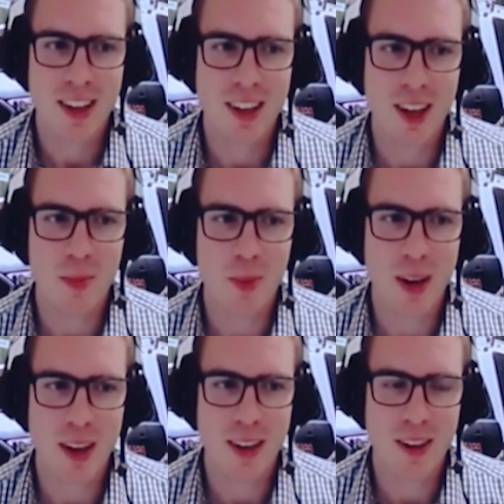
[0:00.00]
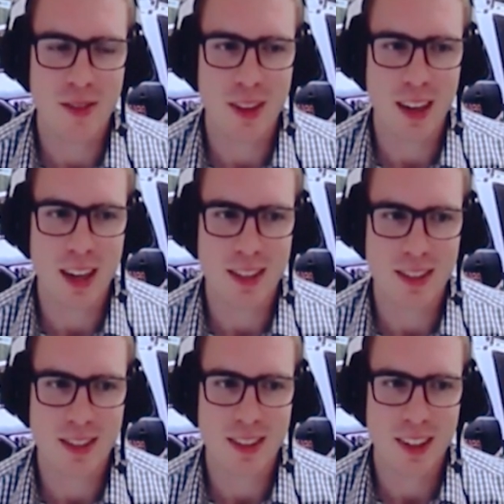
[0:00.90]
campaign over the last
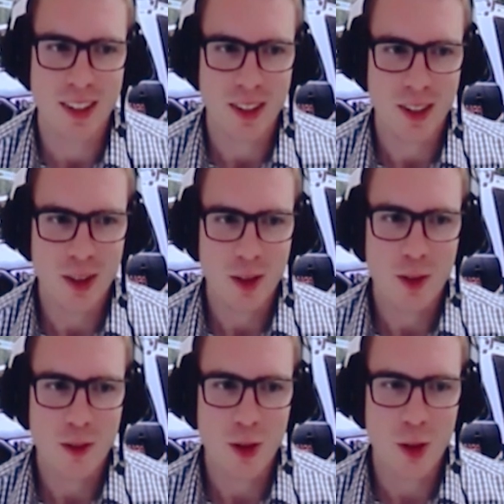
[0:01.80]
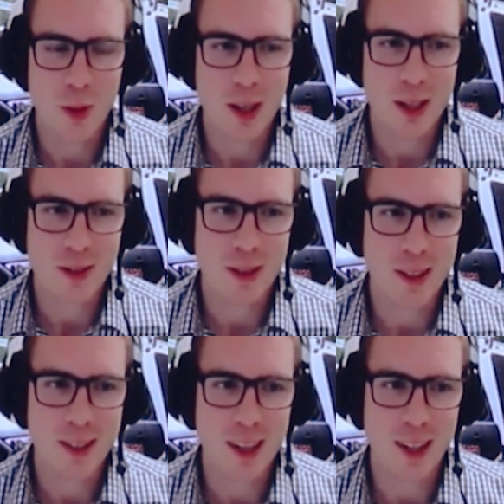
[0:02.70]
few weeks
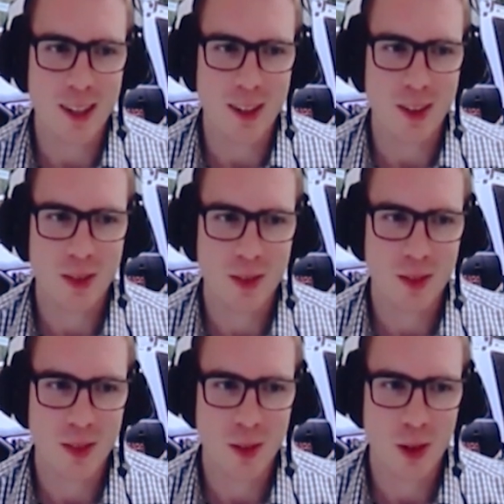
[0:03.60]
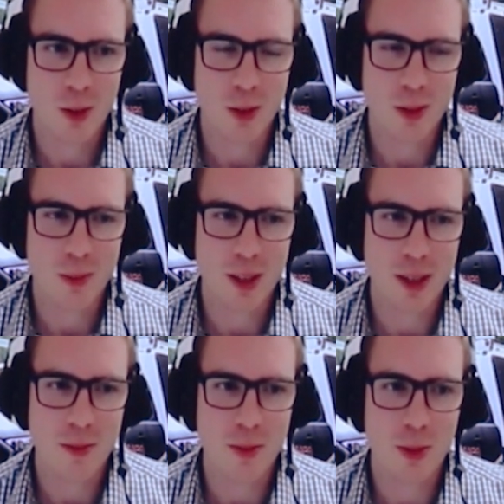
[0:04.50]
really take a quantum
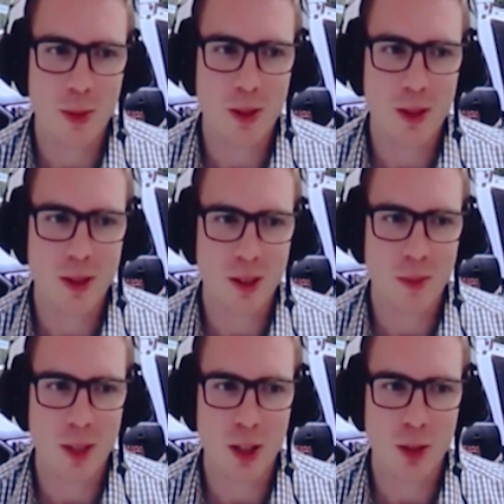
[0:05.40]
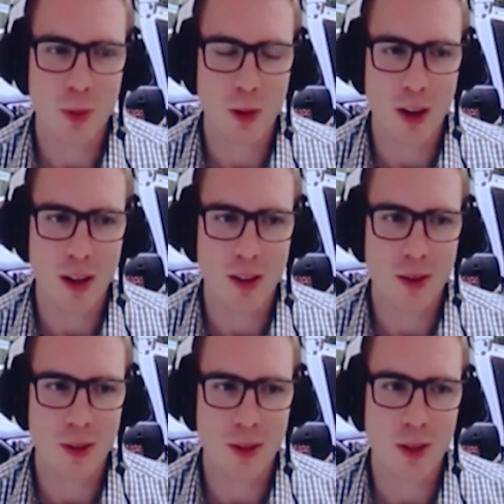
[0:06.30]
leap forward. There's so much more out
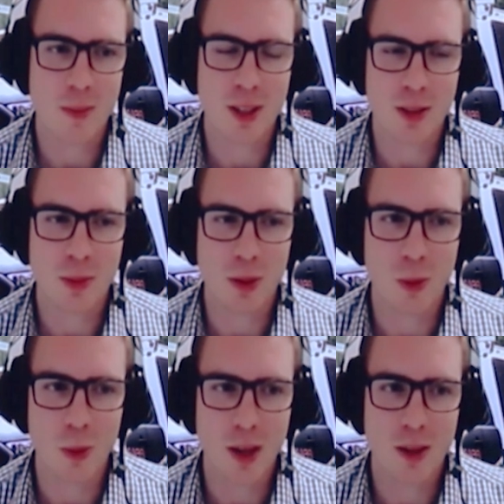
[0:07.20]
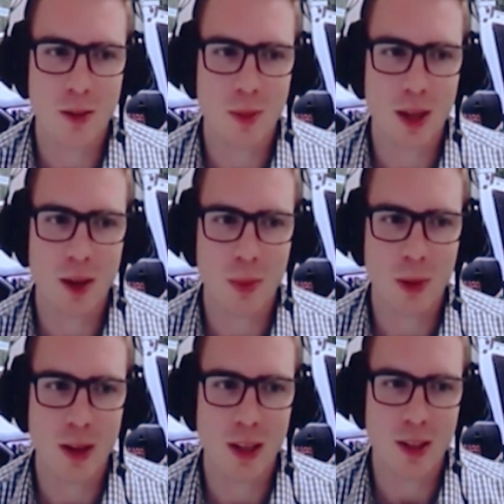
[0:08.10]
there. We're so much more aware about
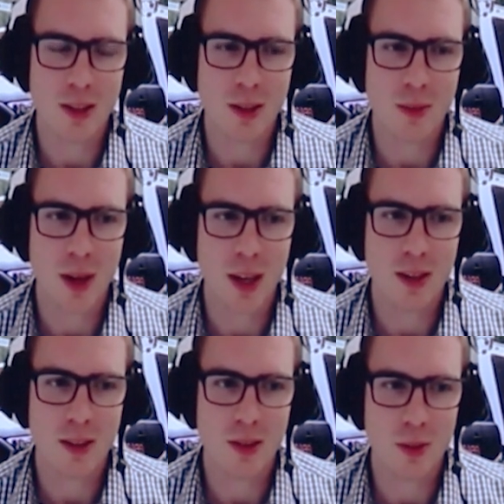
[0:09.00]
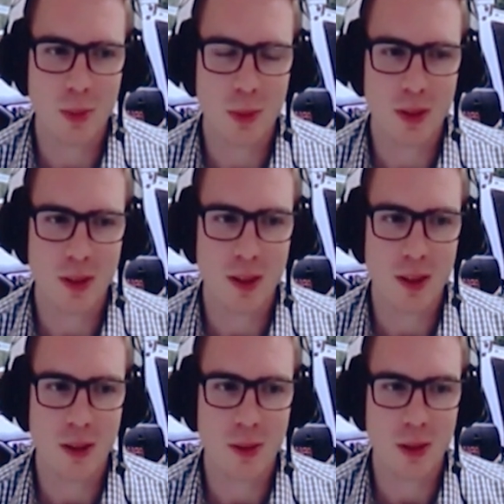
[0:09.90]
buying NZ Made and supporting the
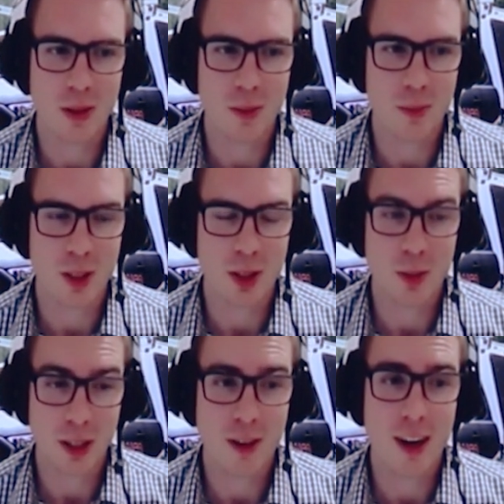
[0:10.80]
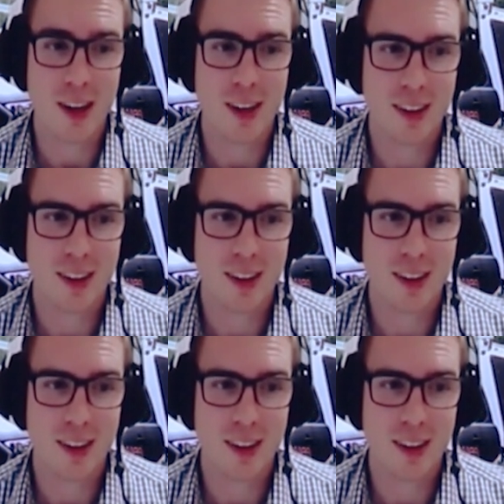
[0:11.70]
local economy. It's been great.